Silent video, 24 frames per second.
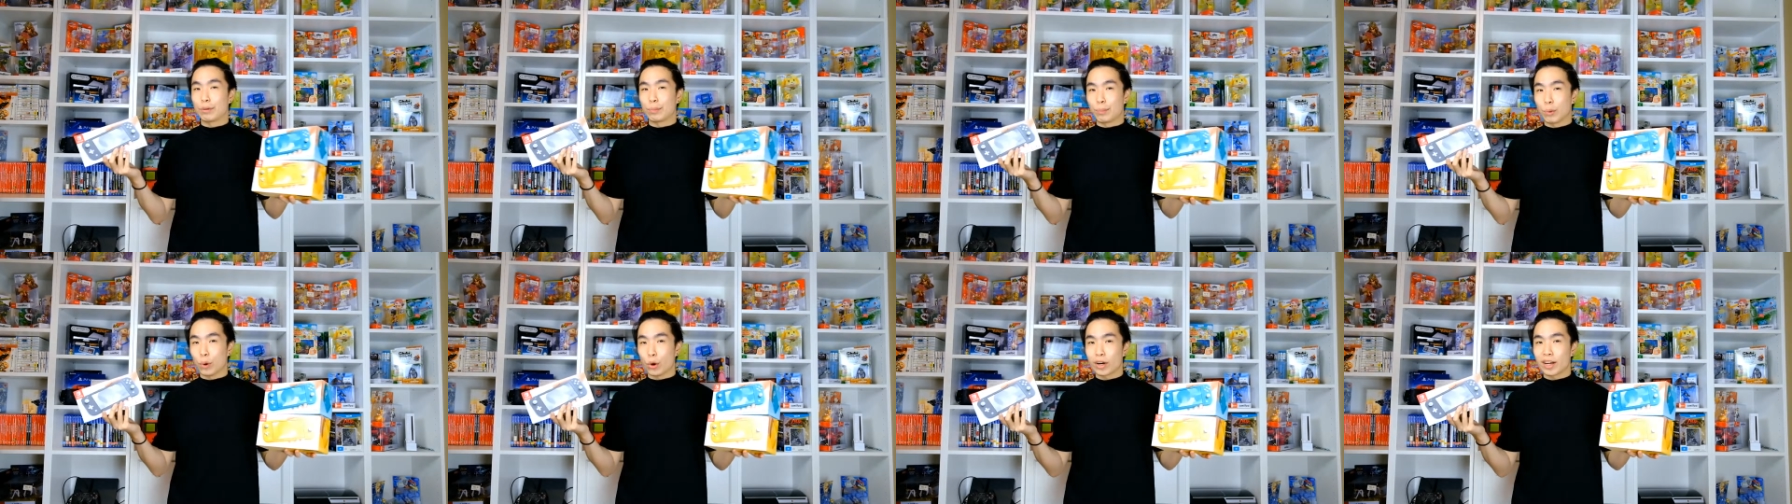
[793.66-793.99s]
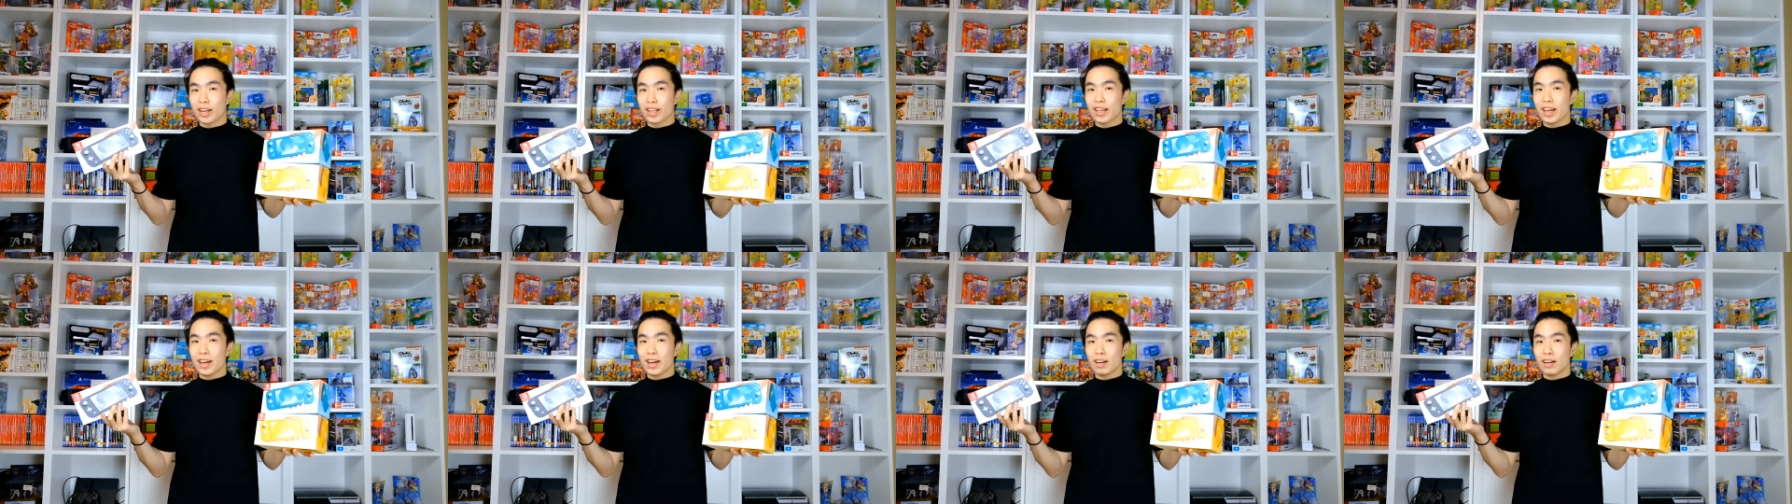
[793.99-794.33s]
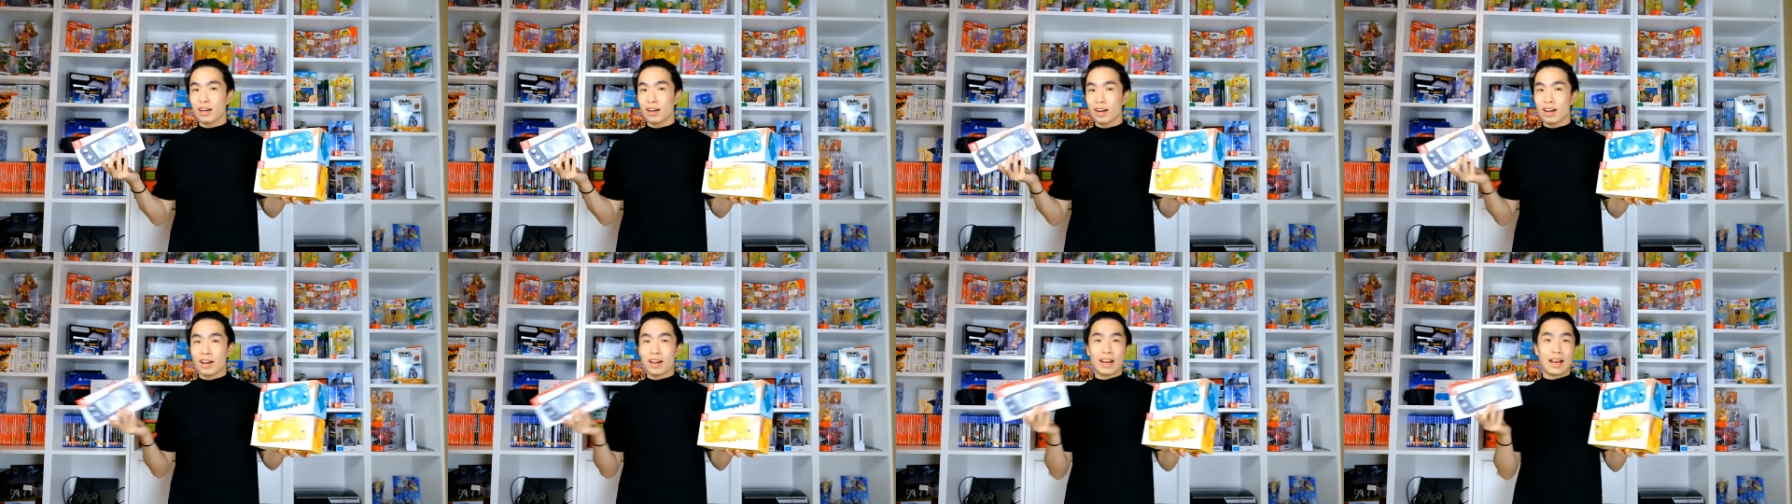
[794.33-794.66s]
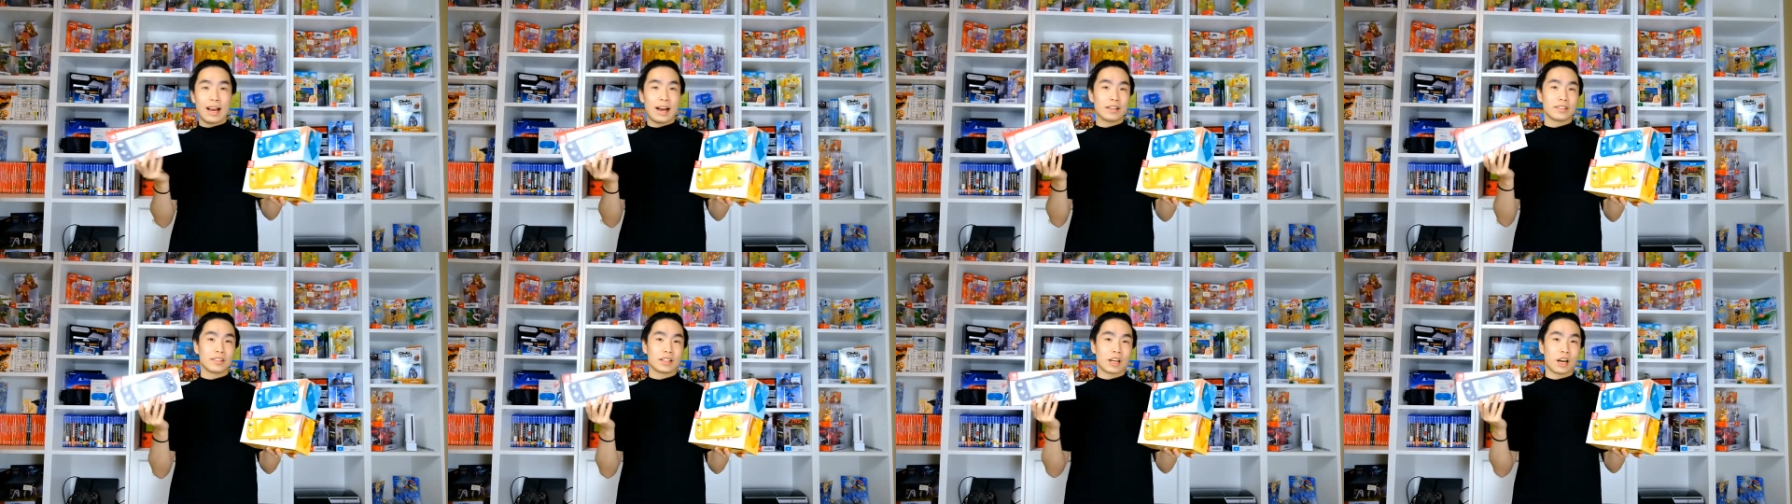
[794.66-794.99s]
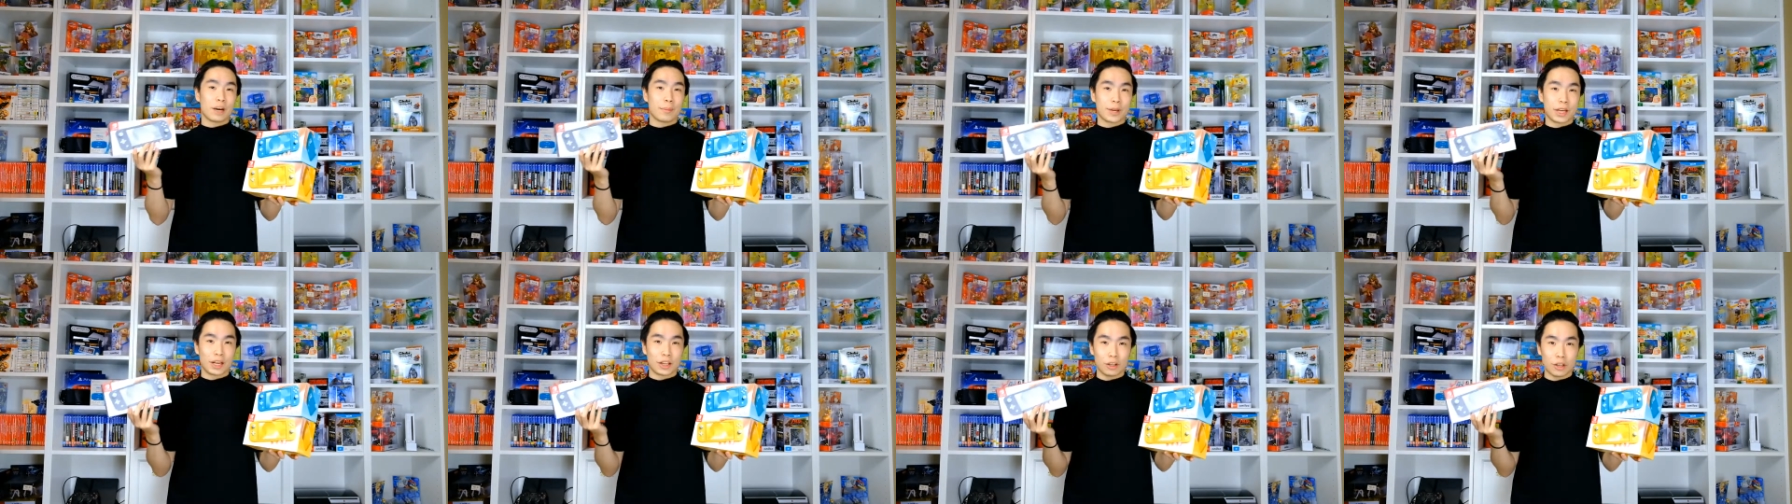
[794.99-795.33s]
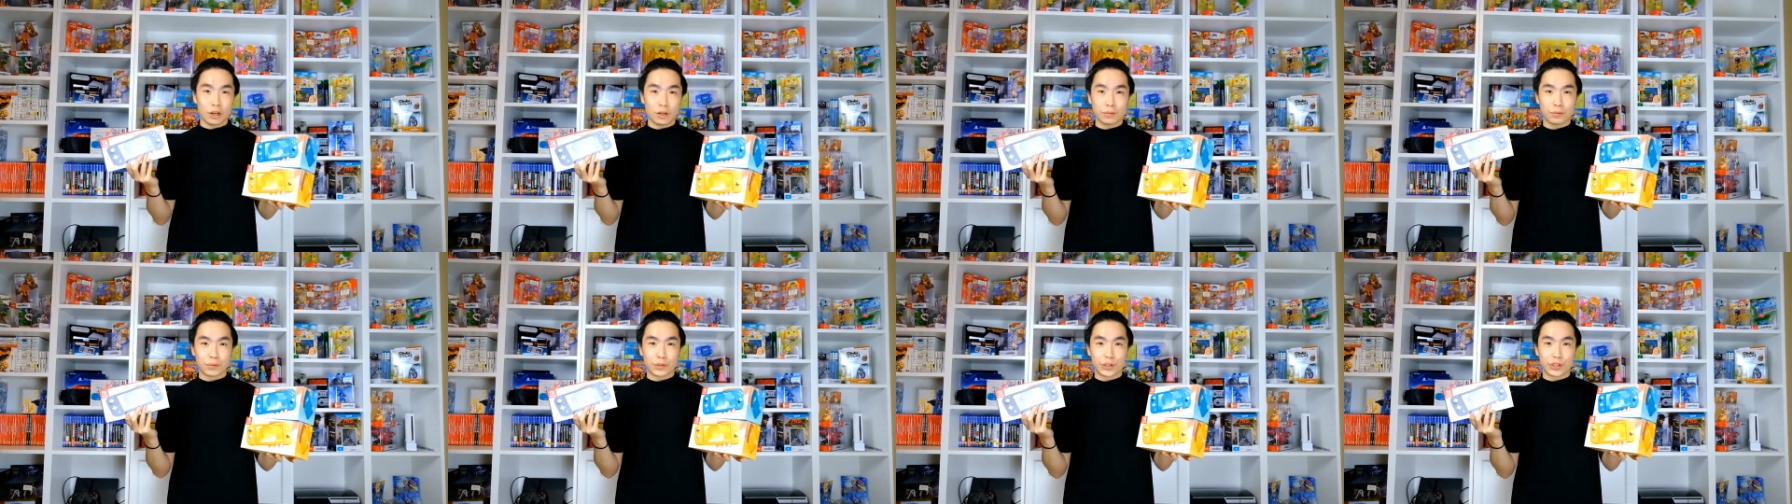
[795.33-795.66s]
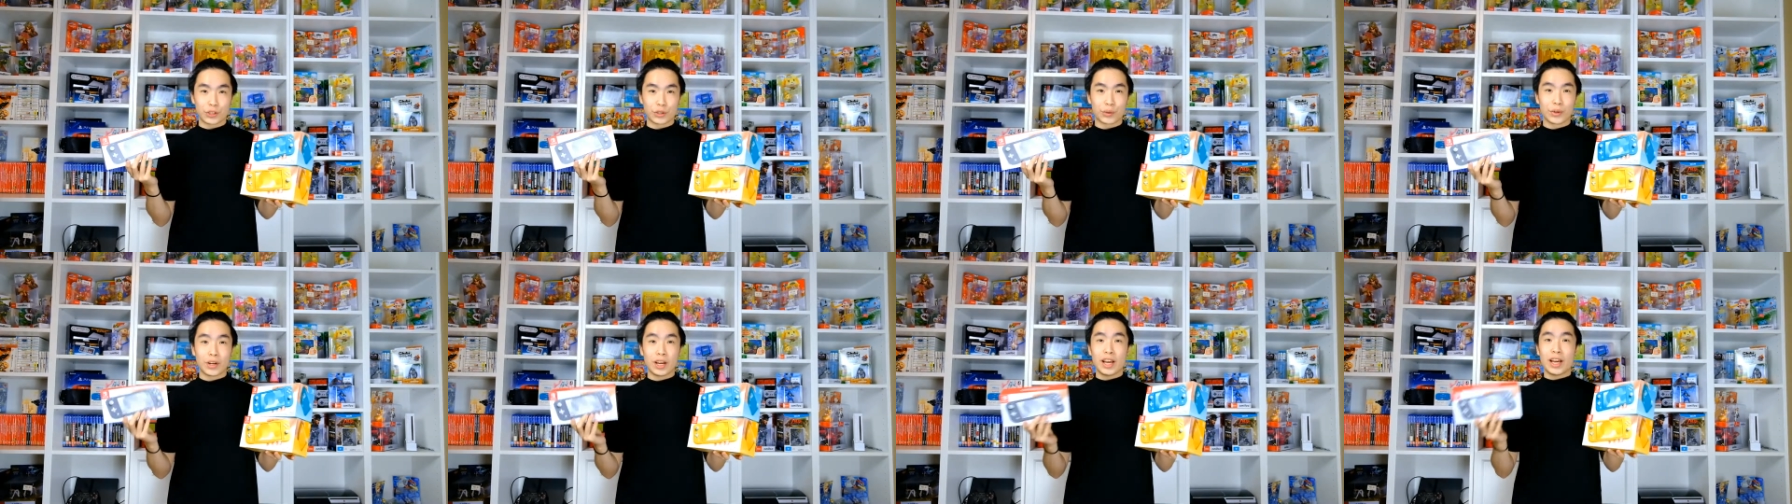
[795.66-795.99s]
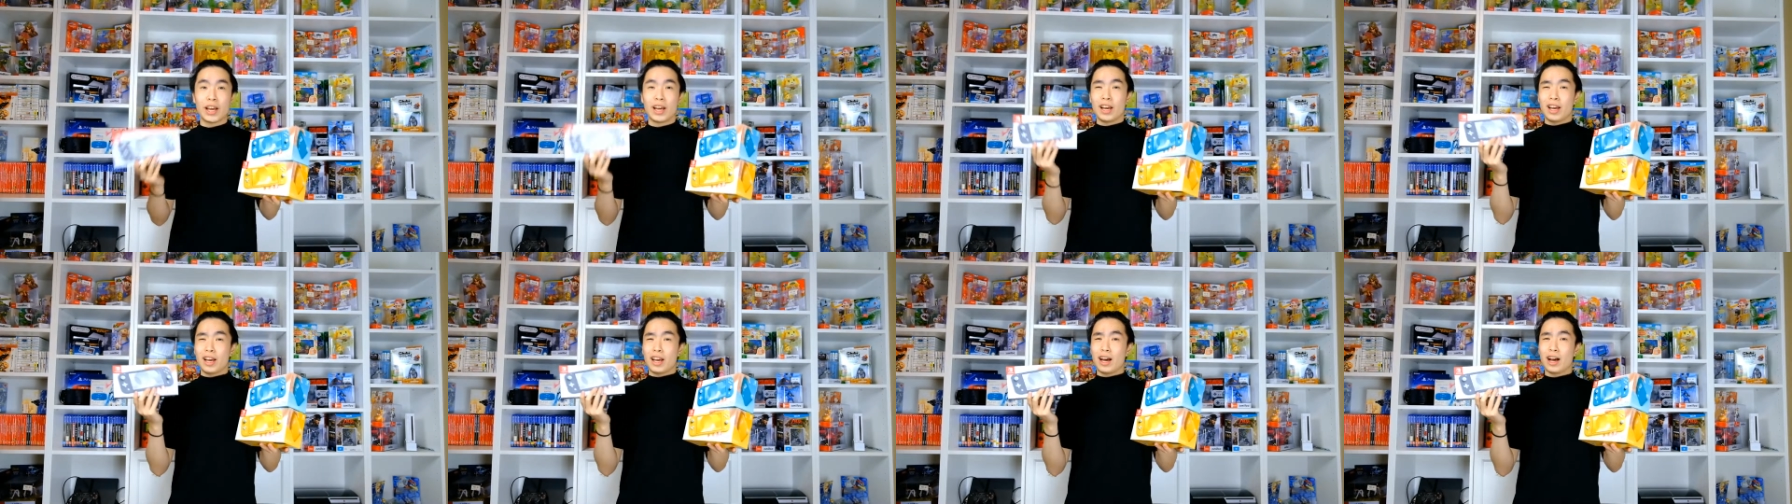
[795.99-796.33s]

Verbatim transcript: Have you bought it yet? How's it coming along for you?